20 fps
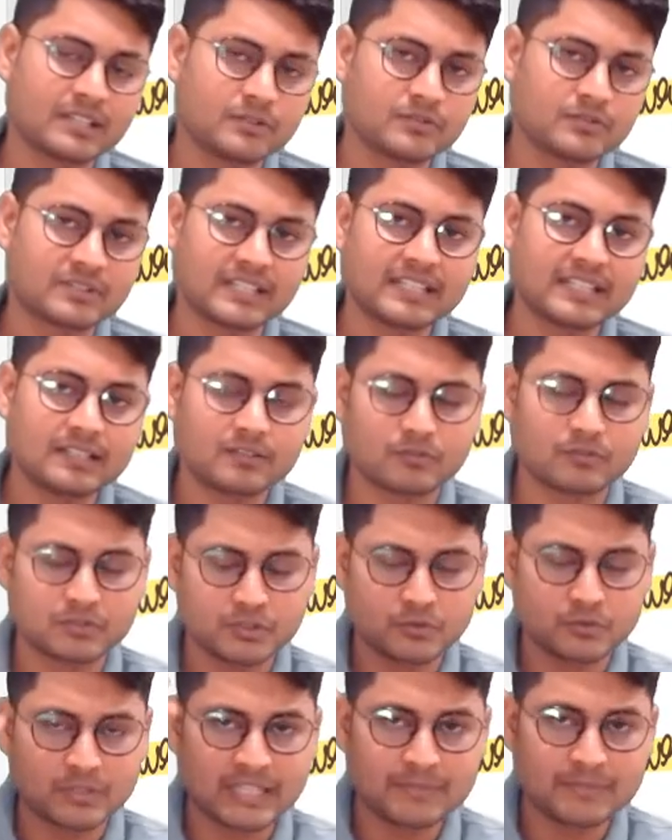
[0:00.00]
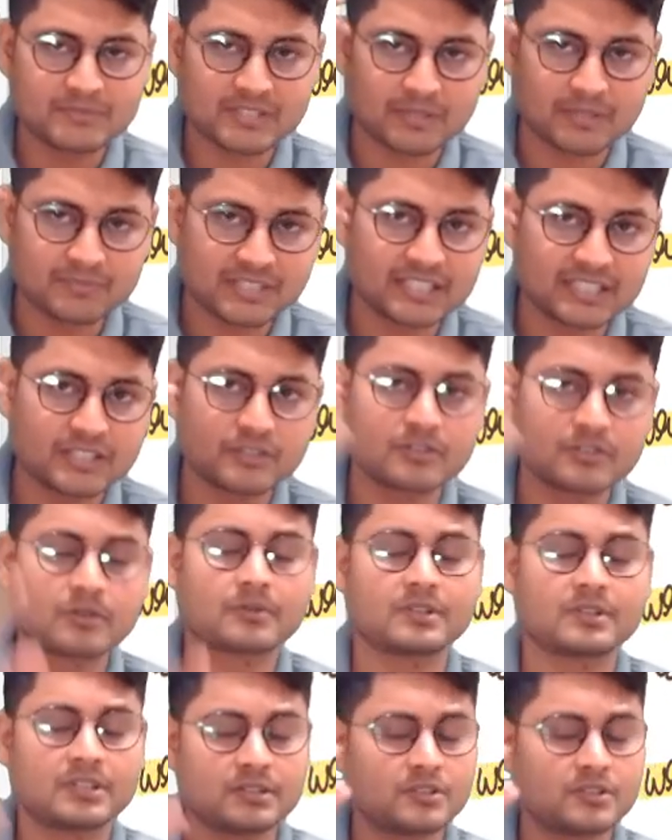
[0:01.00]
you keep something
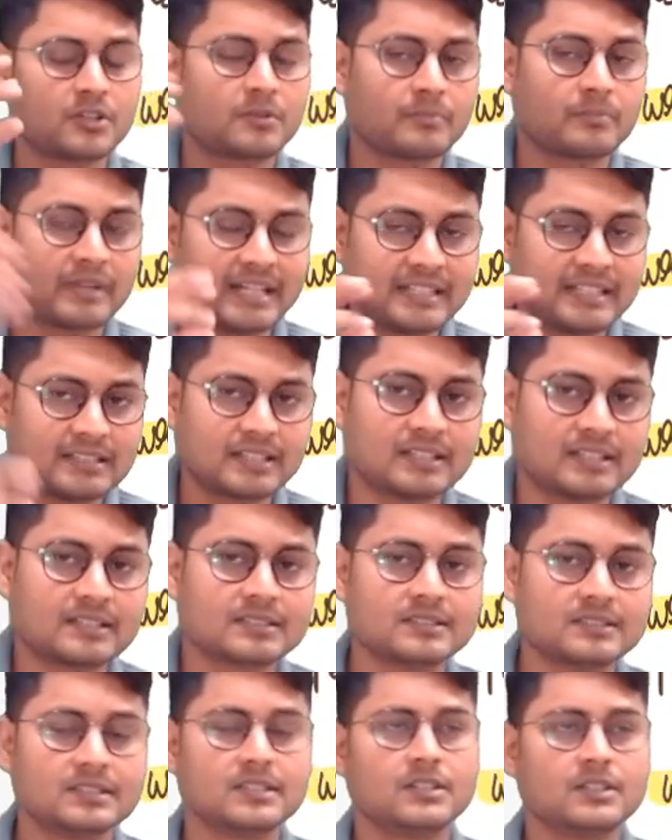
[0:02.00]
in your mind that